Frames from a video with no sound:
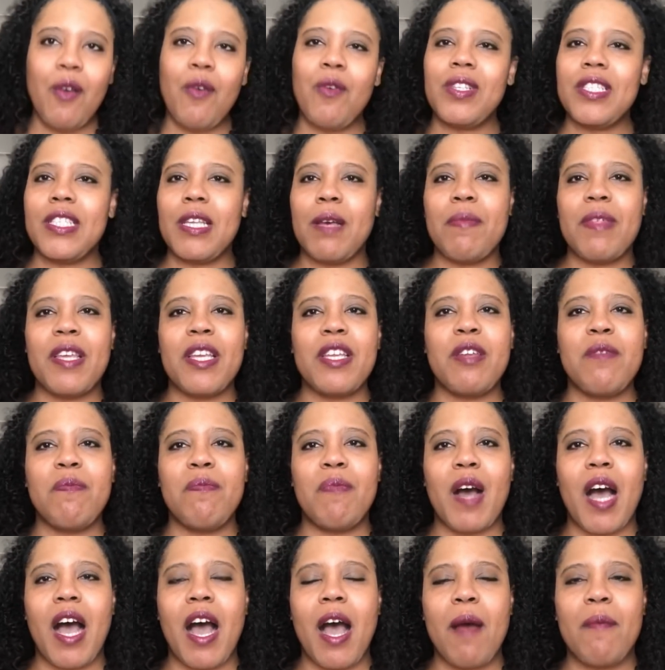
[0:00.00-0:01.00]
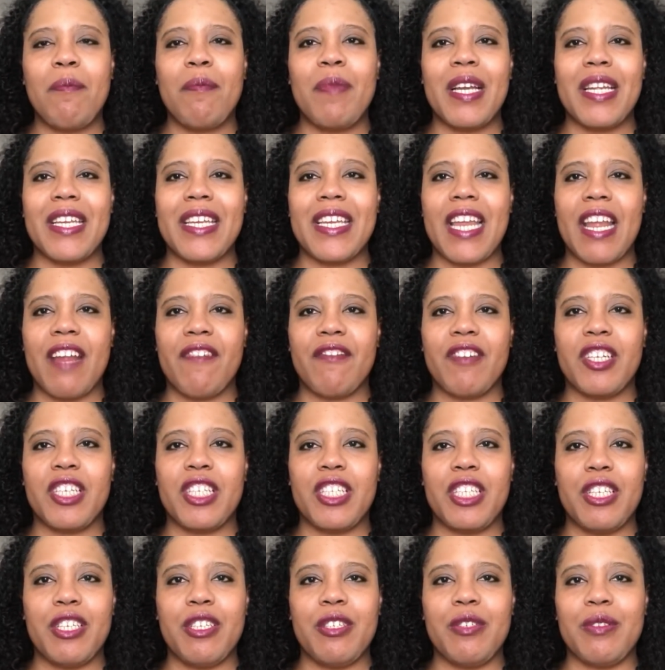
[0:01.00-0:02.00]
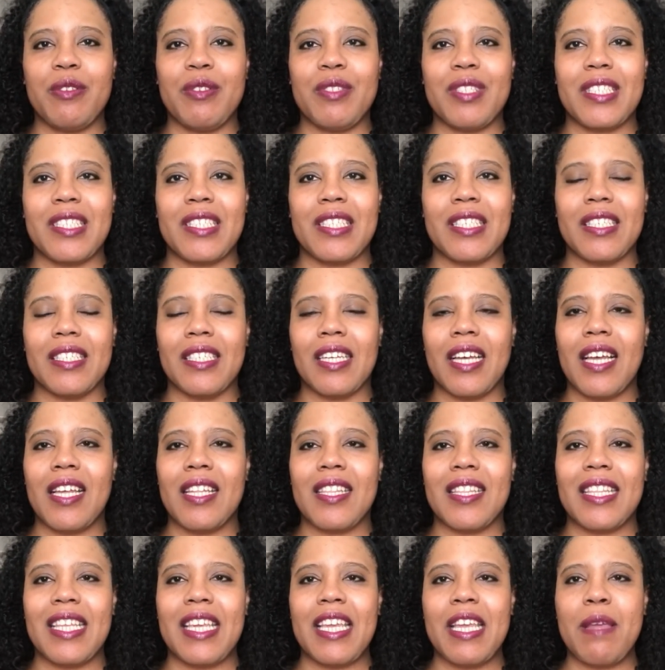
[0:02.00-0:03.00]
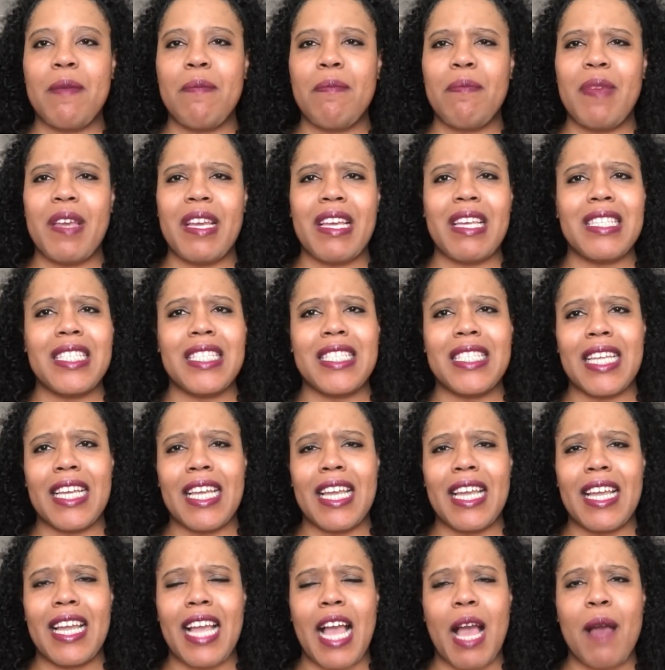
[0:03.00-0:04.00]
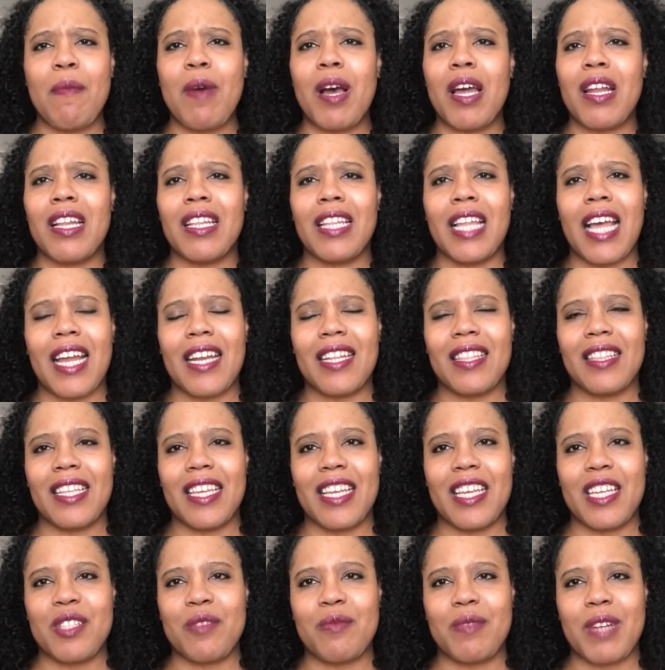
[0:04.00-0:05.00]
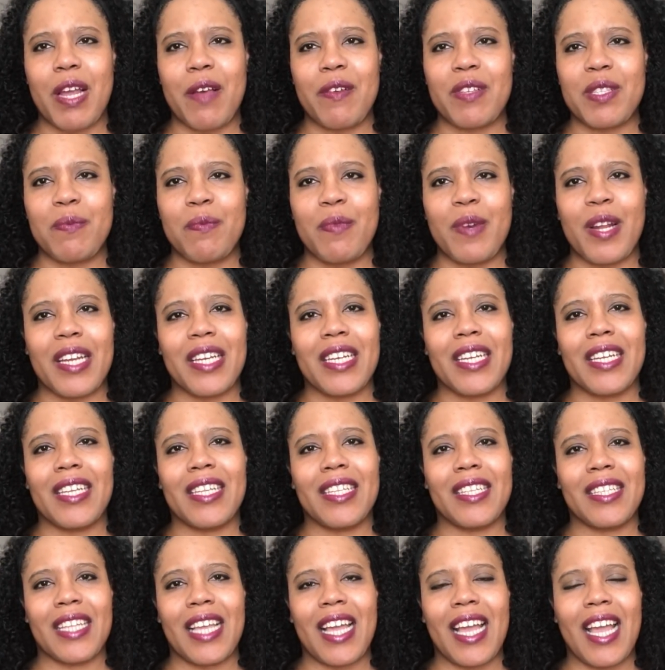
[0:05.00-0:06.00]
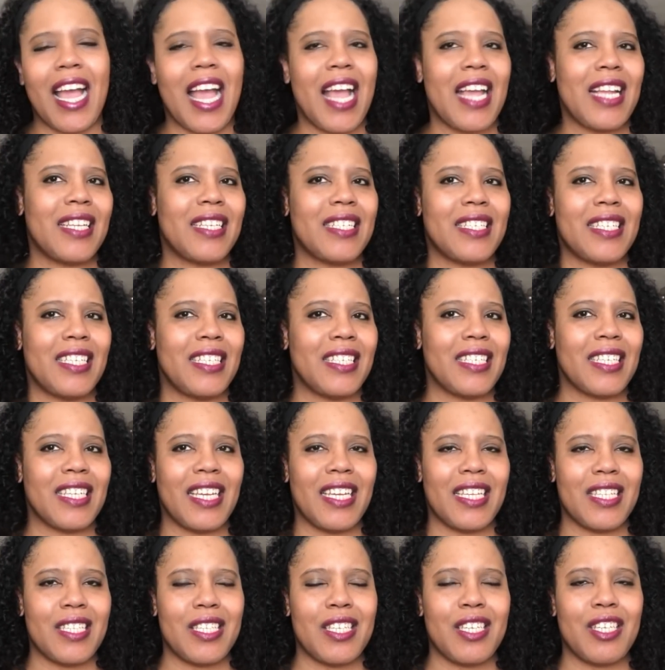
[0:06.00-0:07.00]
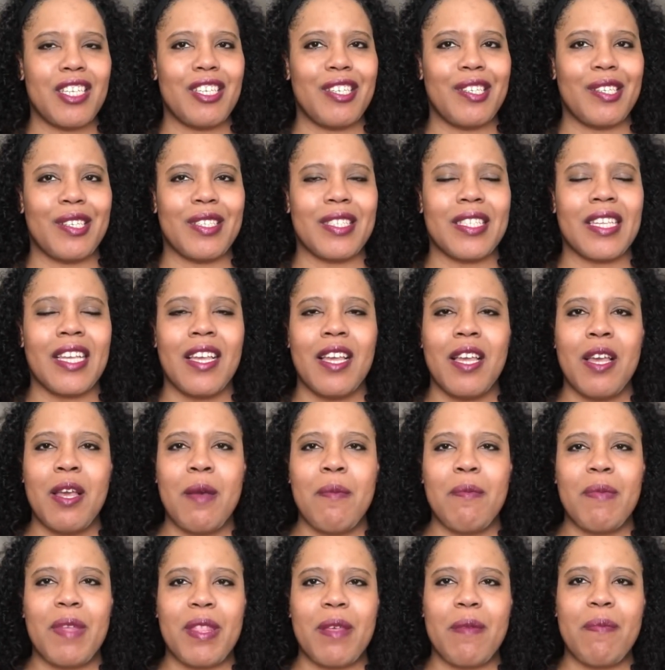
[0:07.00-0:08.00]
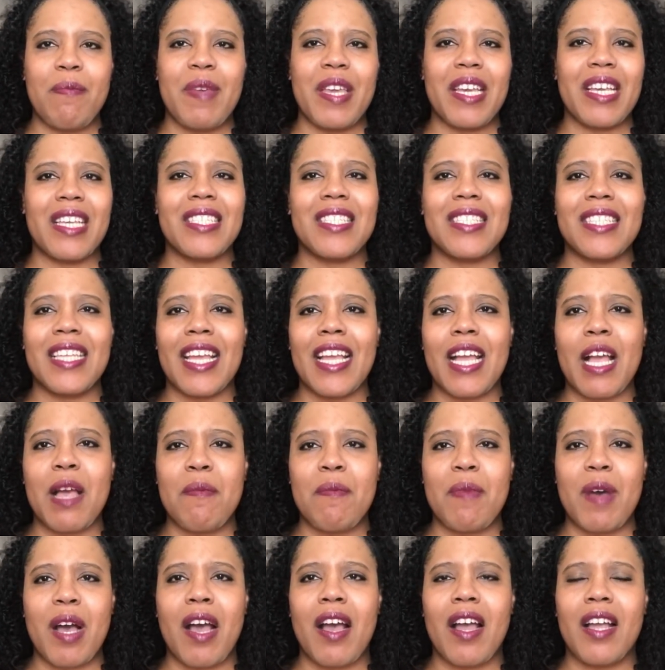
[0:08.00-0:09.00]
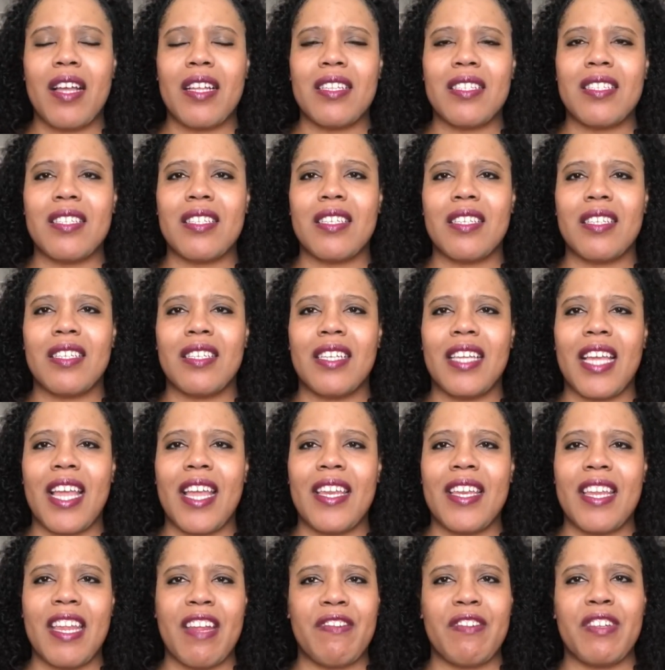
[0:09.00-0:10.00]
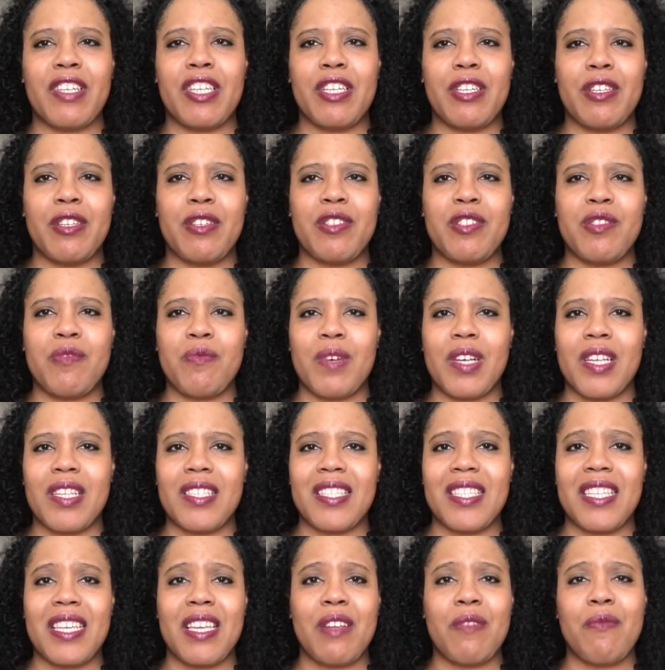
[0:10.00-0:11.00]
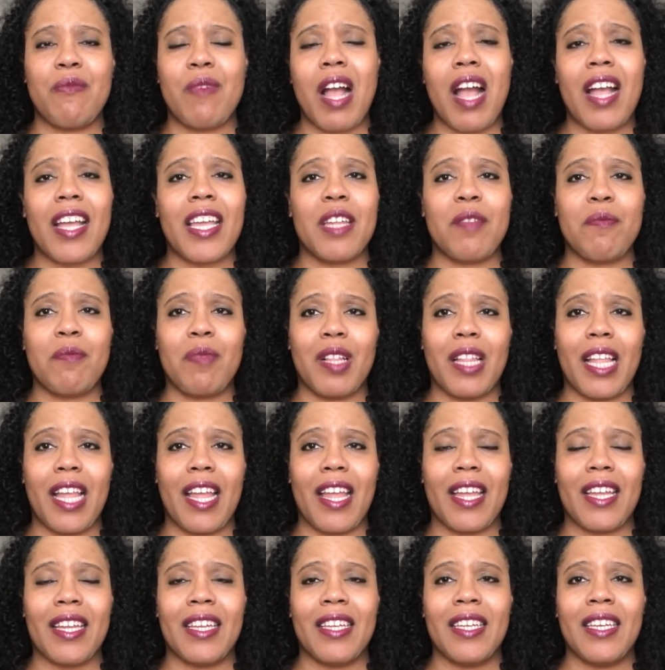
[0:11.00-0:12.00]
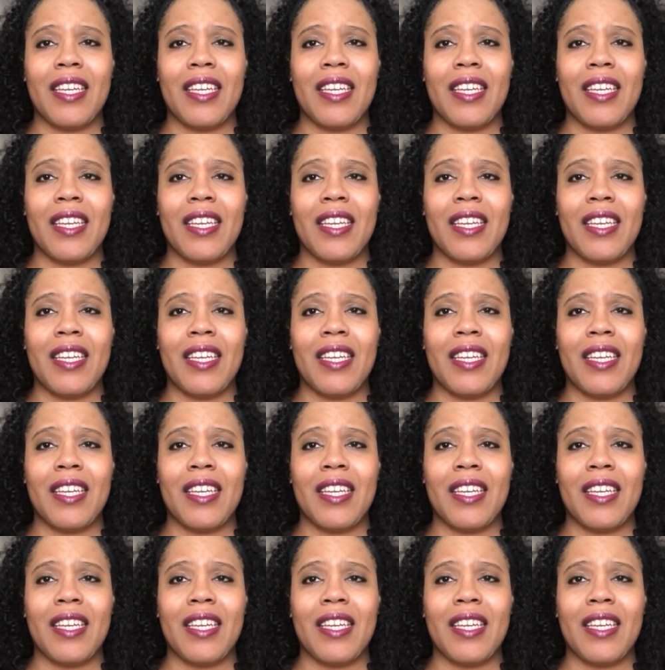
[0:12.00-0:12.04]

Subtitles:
Something you bought but never used. The biggest thing, I bought a lot of things when I was pregnant that I didn't get to use. But the biggest thing I bought and never used was the Rock and Play.